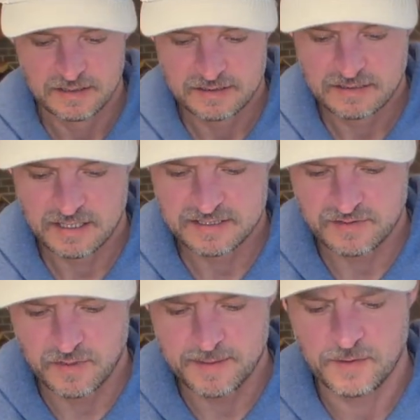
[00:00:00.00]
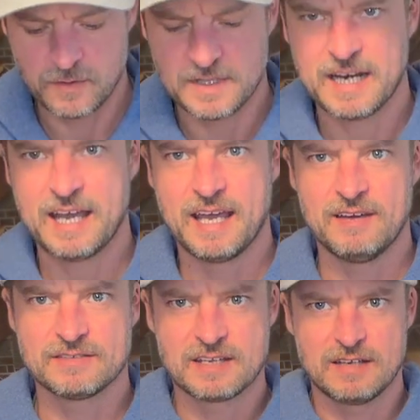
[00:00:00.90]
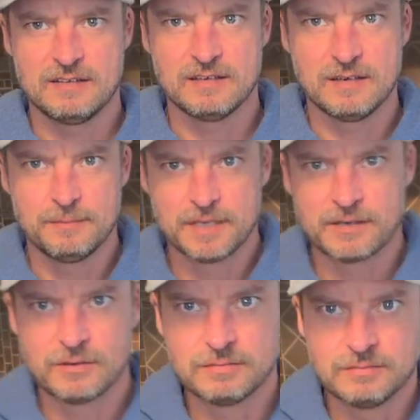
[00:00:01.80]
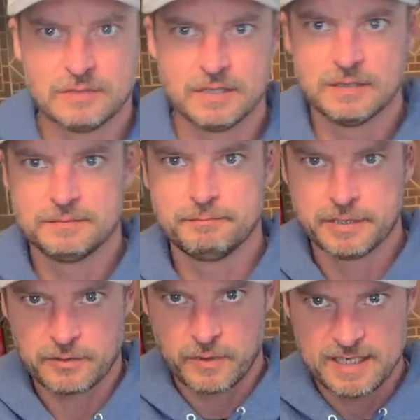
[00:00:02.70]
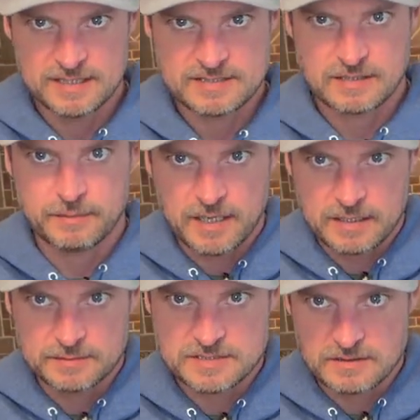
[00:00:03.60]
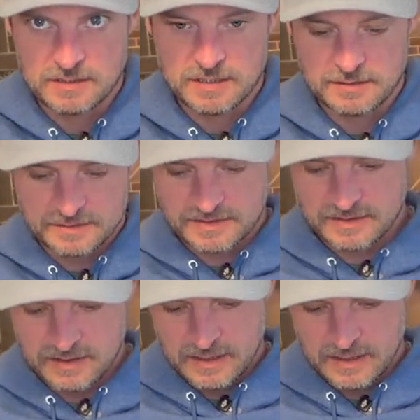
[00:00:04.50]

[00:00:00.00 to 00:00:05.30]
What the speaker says: So that ceramic one that I have has got a bigger radius on the bottom, so it helps